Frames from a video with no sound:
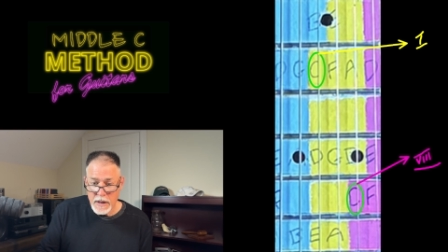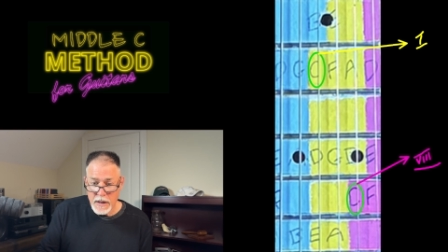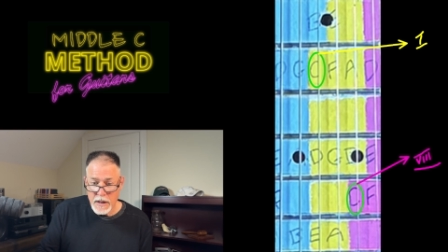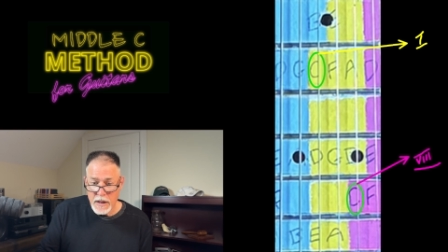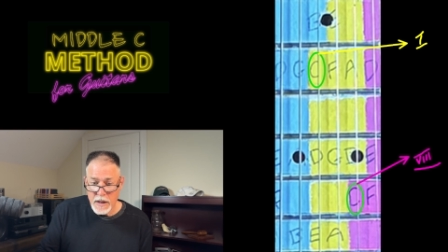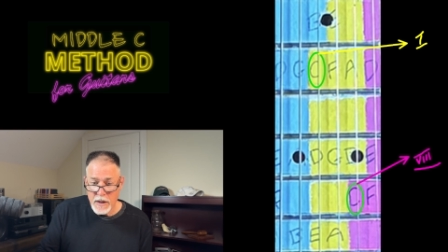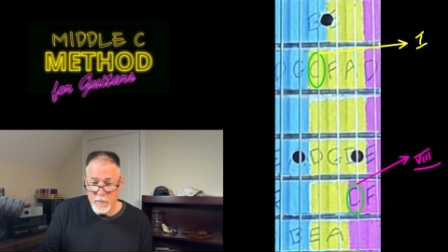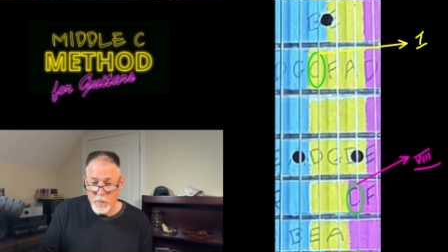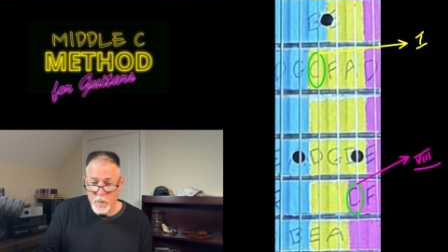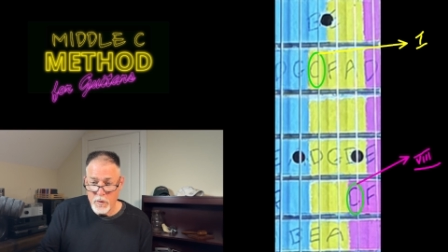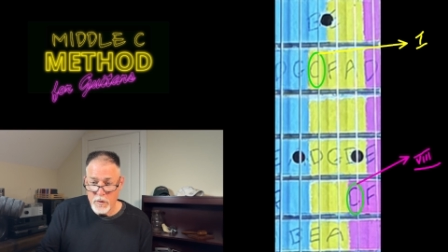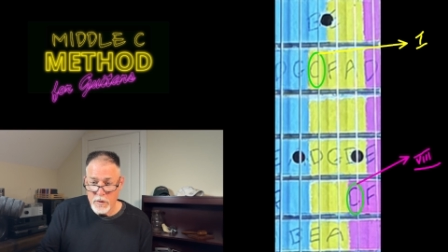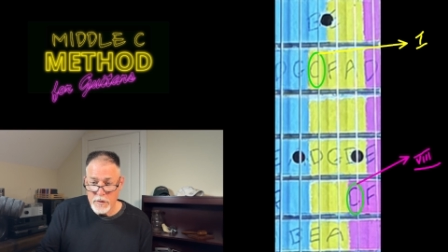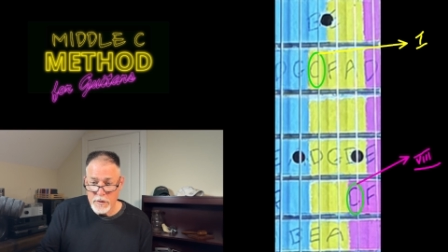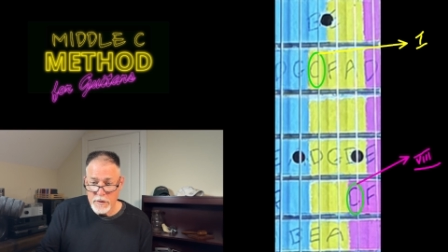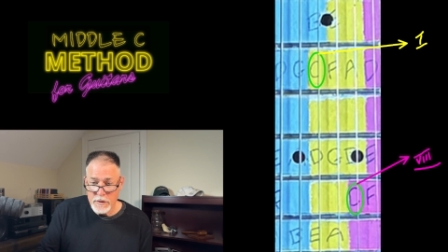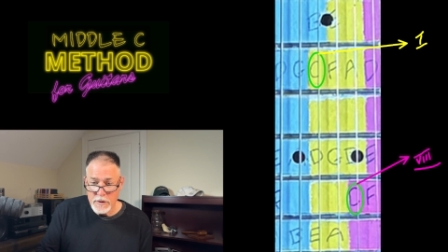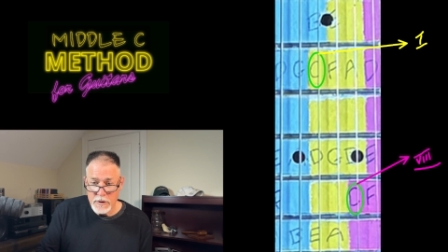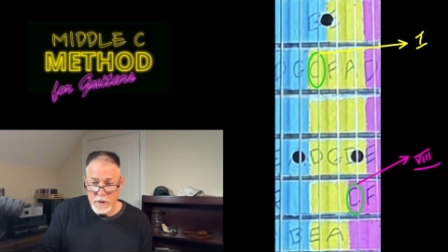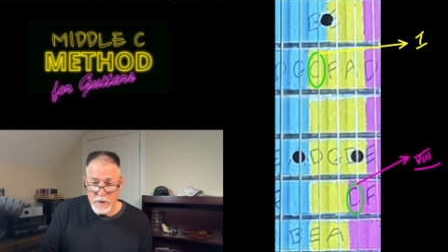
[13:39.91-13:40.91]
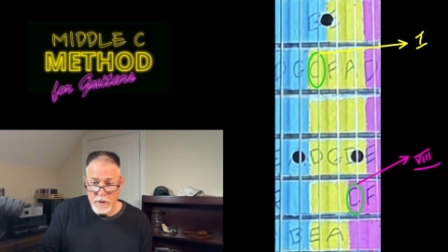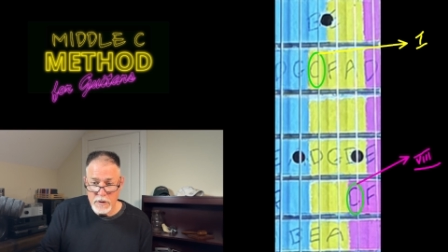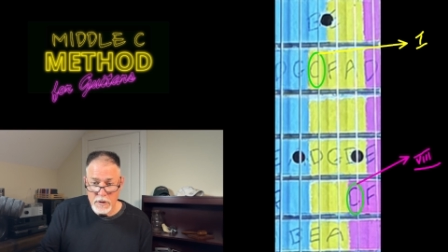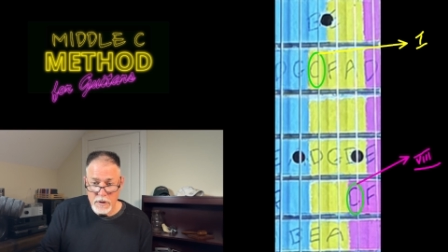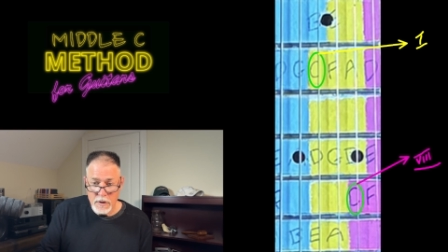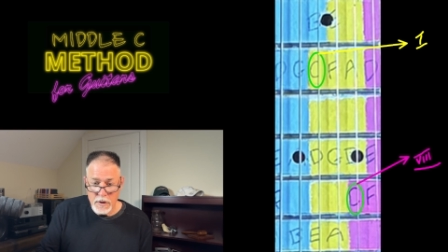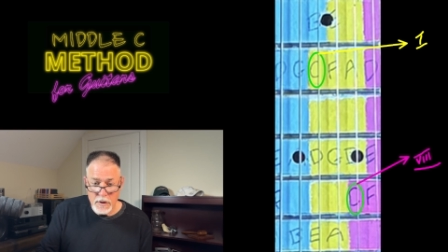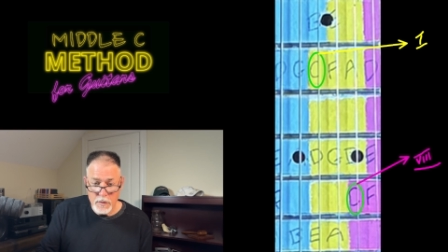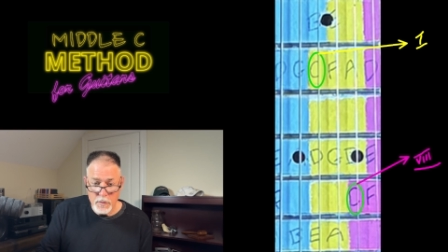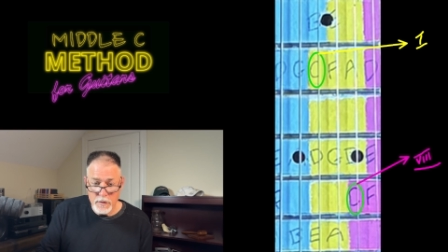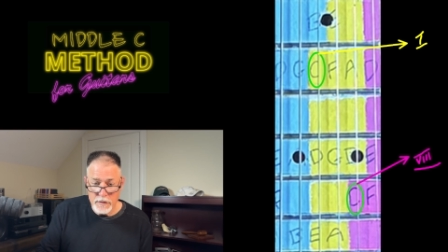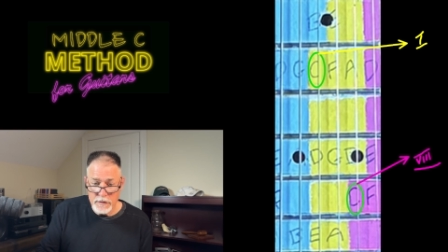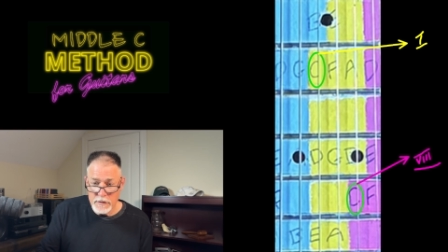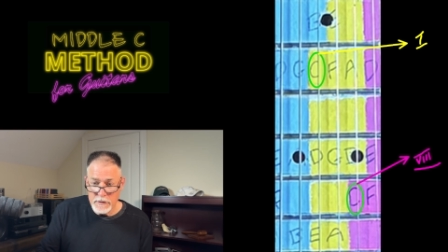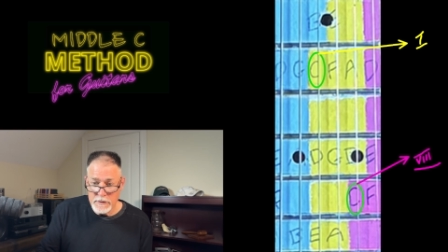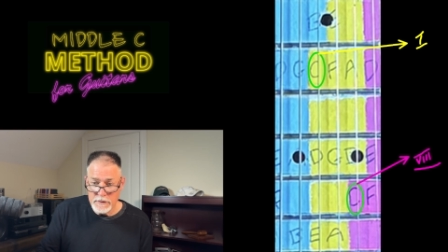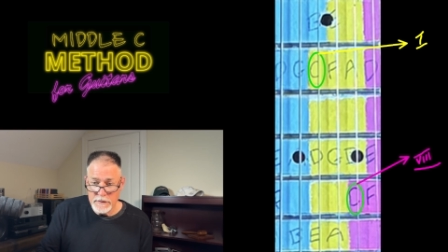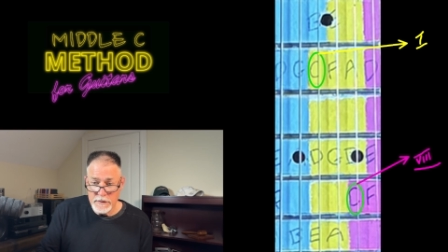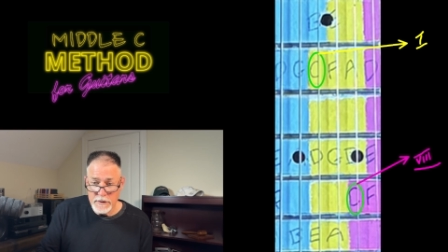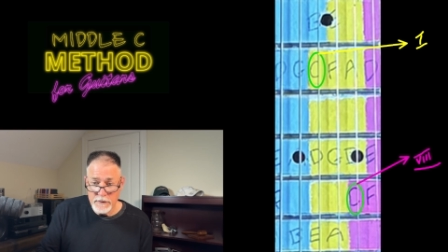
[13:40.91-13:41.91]
I'm working with a
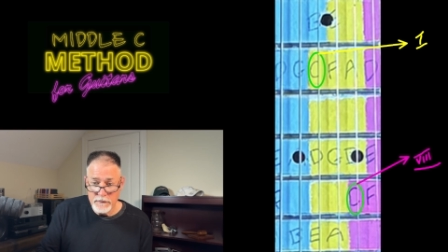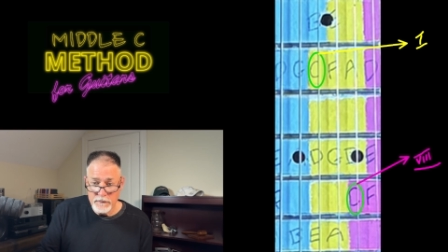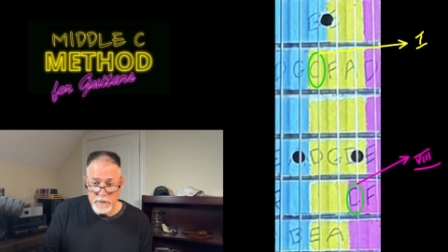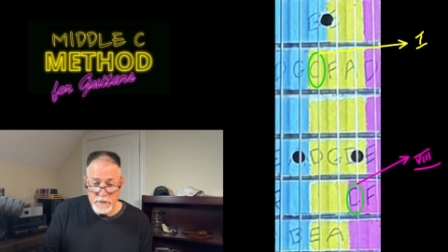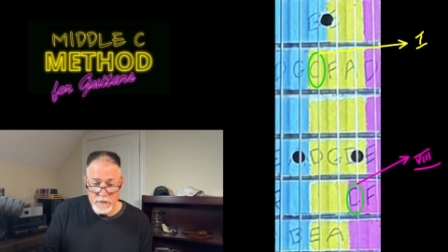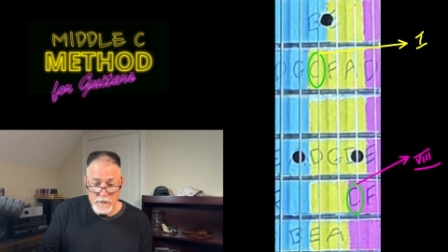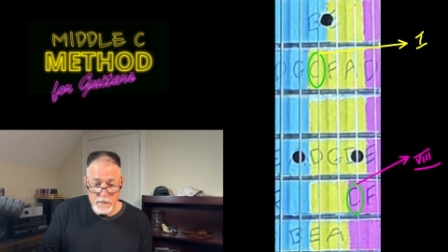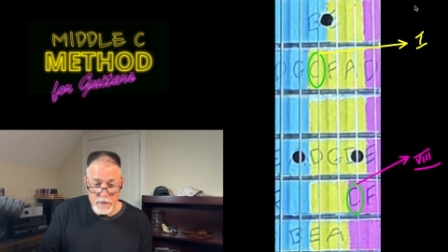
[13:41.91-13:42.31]
different